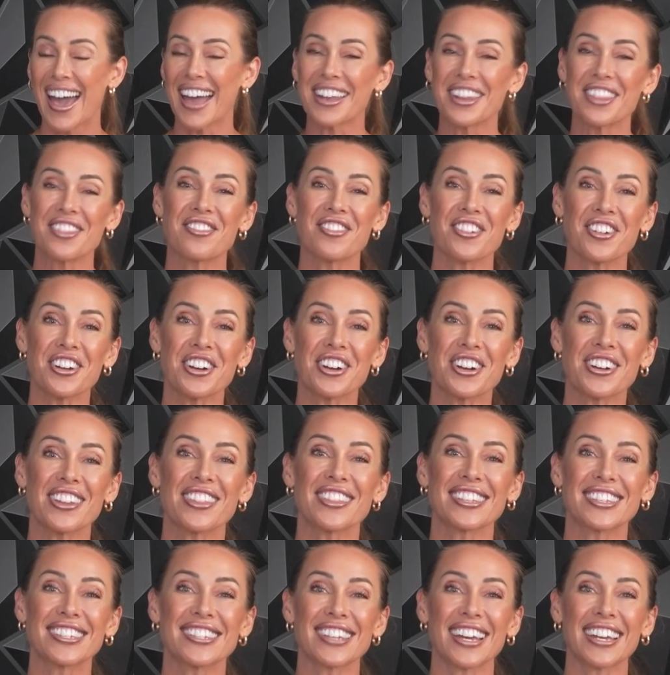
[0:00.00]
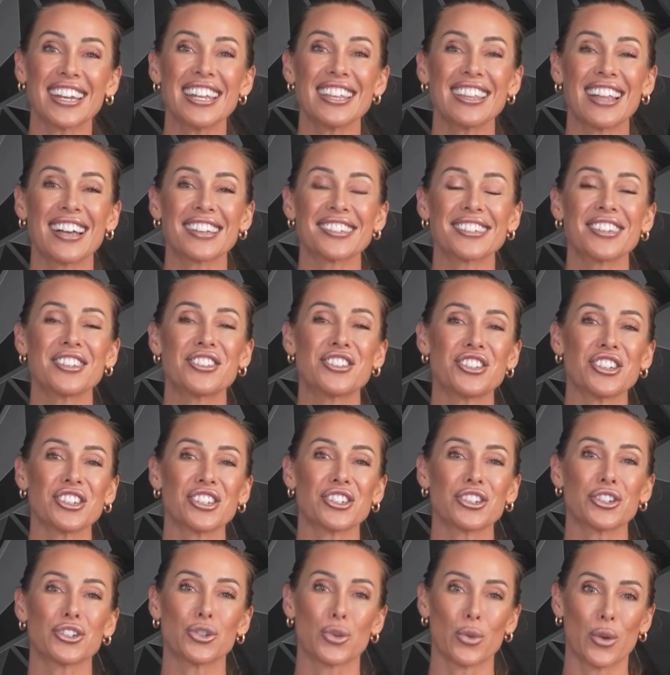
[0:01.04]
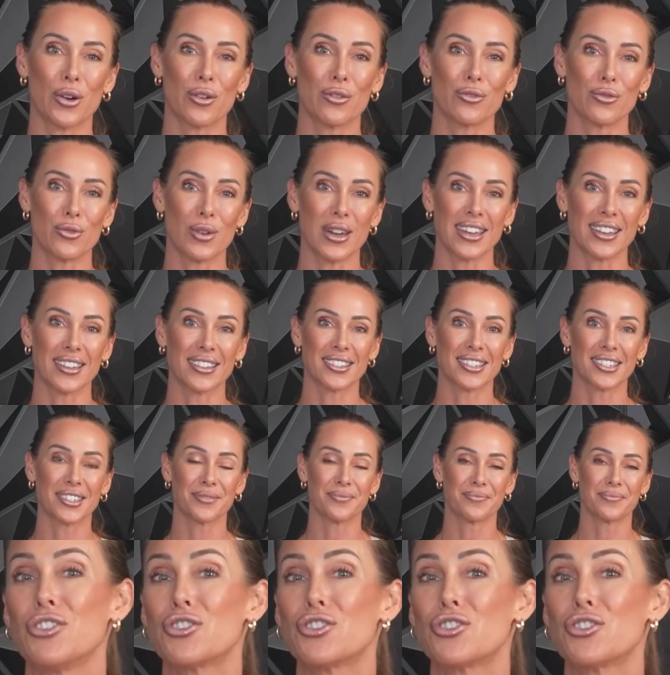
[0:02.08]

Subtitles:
And third, the study lasted just 12 weeks.